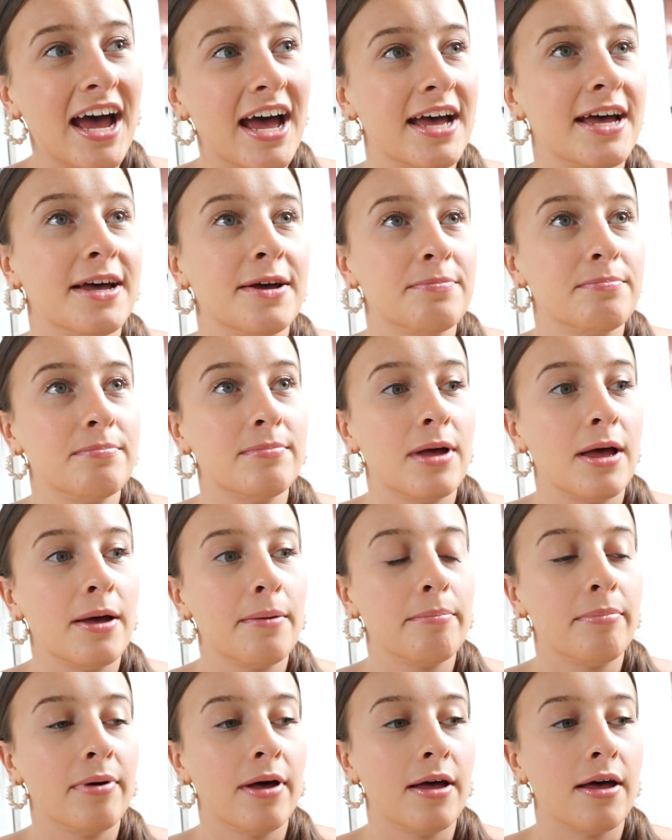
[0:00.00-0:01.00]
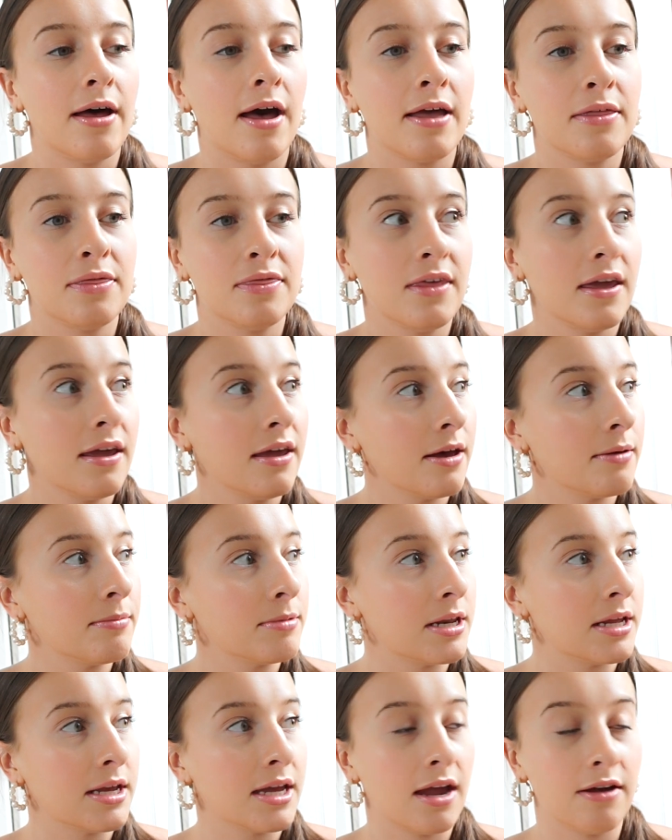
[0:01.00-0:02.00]
But I think I'm
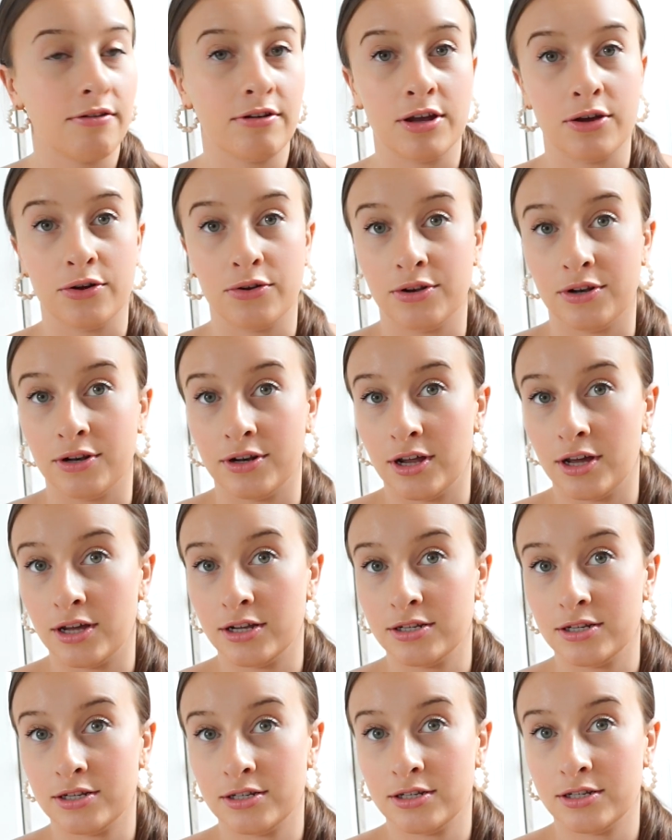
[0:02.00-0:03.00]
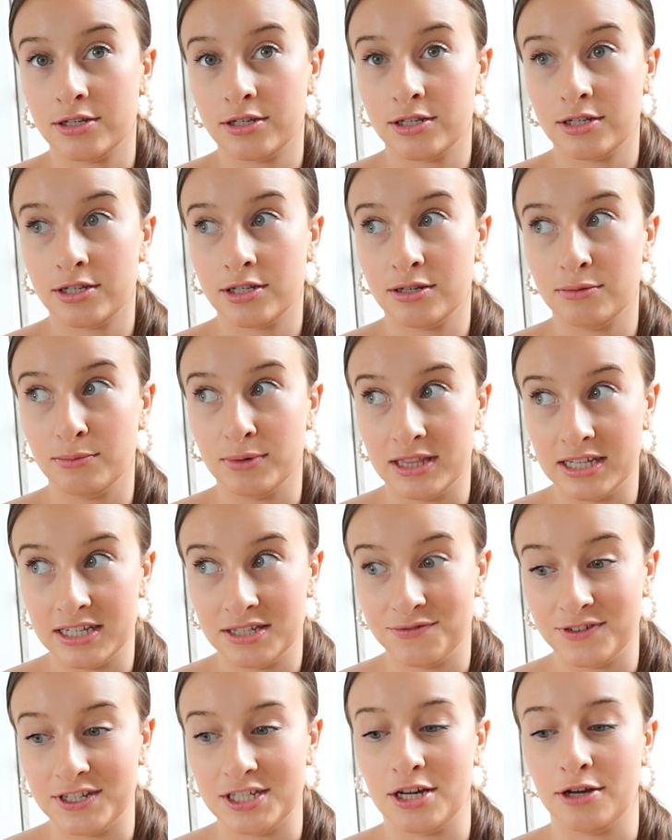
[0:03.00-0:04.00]
going to carry on with
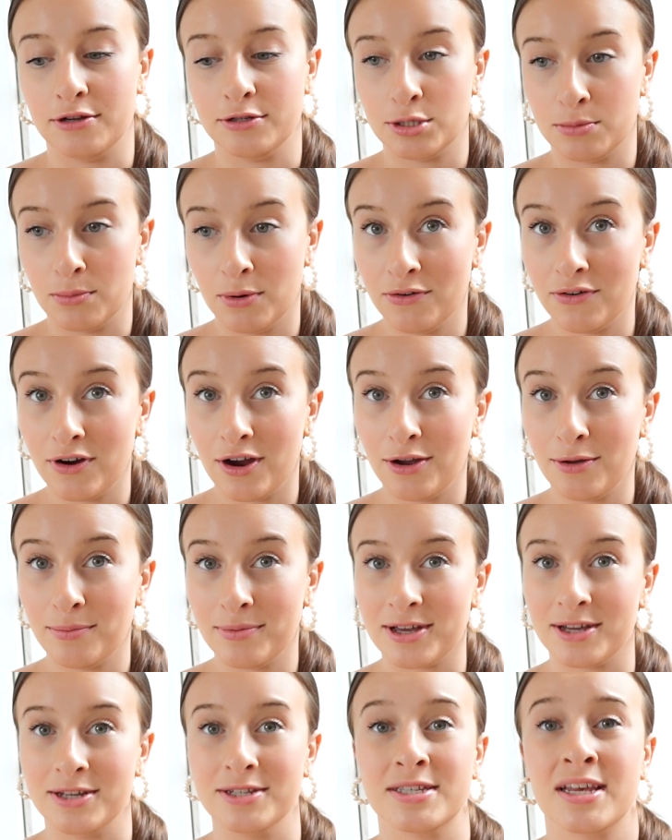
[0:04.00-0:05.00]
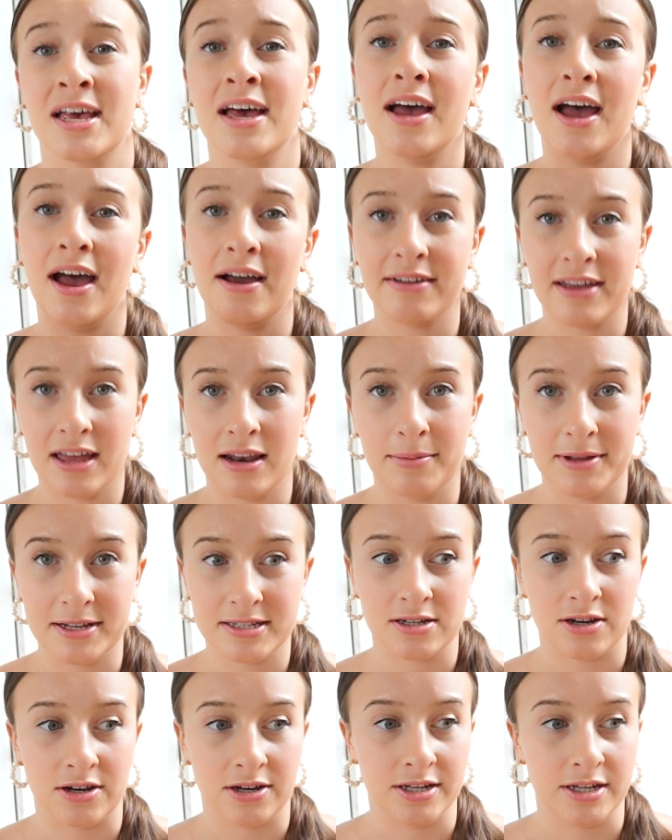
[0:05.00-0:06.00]
this video tomorrow because I'm getting a bit
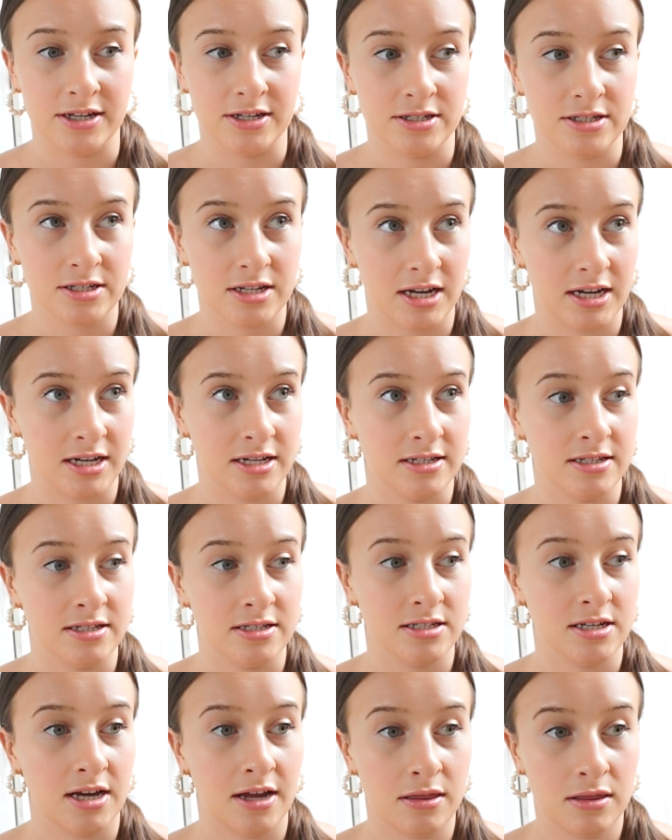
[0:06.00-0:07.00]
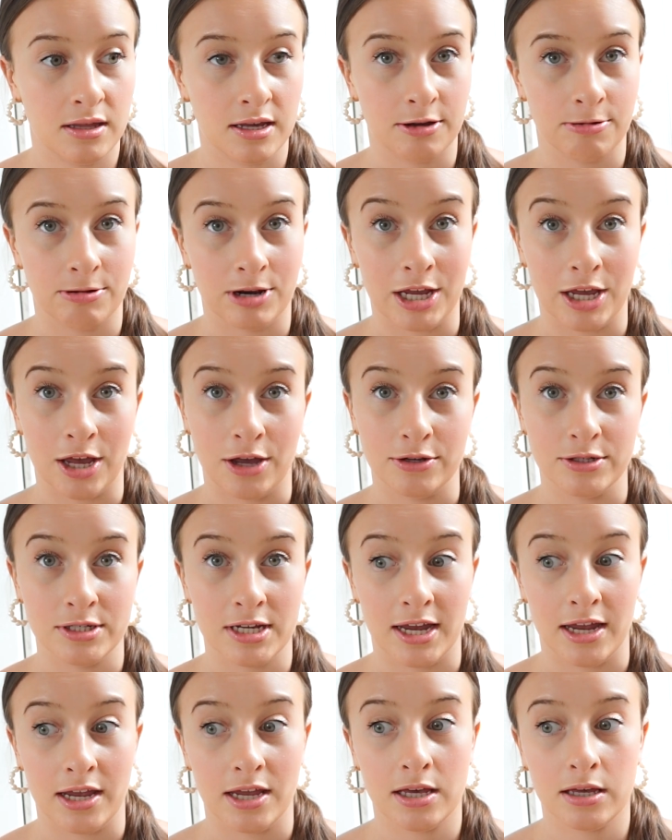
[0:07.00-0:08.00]
tired, and I think I'm going to go
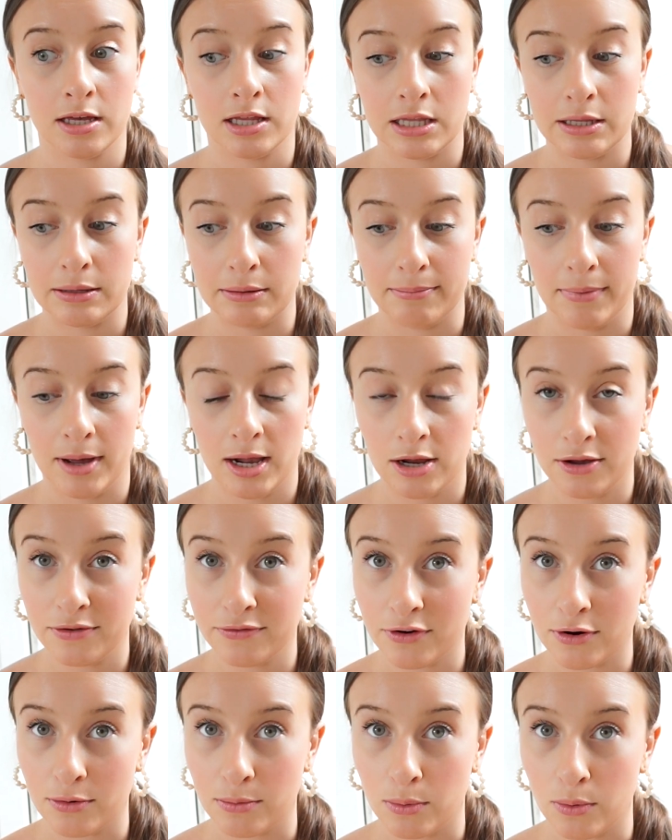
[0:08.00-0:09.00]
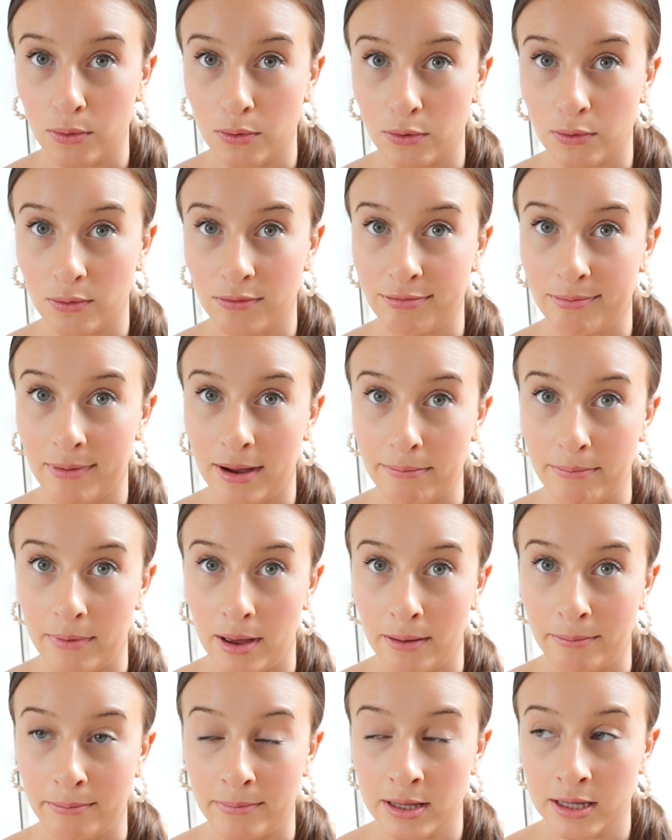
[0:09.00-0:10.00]
take Milo for a walk with my
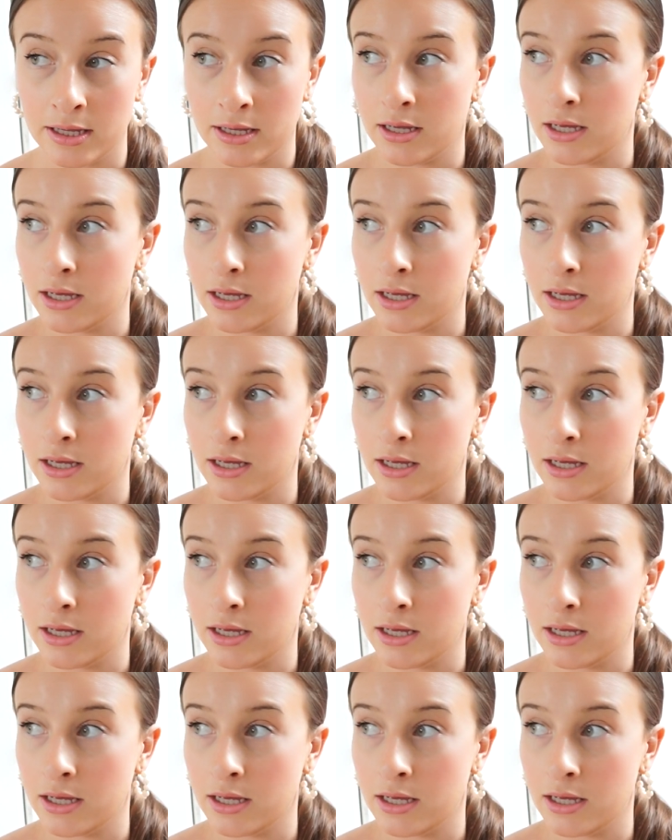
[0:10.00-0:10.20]
mum.